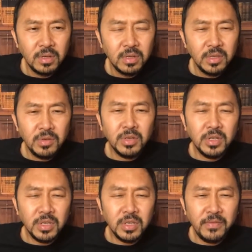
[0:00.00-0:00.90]
You are
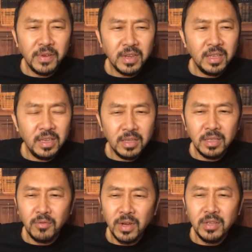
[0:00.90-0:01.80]
just so fucking
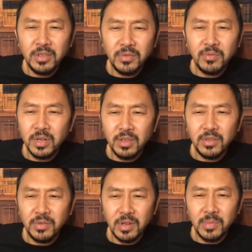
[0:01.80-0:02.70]
egotistical. What are you
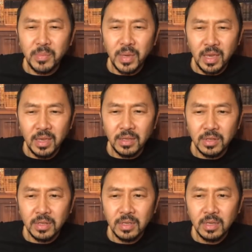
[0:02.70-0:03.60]
doing on my
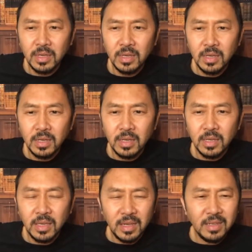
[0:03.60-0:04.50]
page?
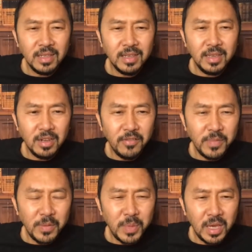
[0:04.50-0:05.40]
Get off
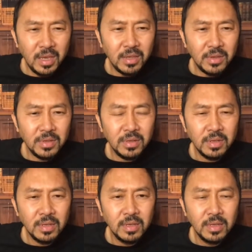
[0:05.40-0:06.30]
my page.
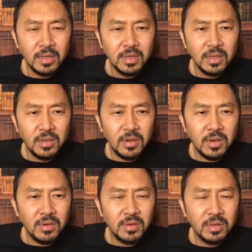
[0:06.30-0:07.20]
You
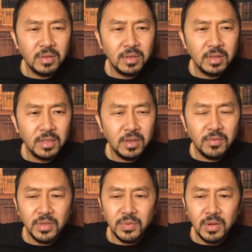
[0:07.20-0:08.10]
know, like,
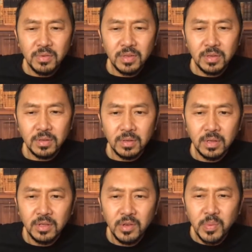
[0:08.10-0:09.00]
what's wrong with you?
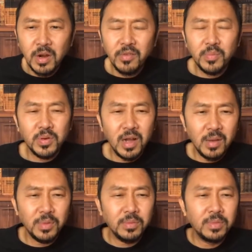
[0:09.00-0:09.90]
You're part of the
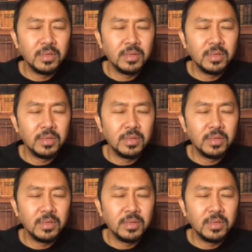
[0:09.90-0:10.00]
problem.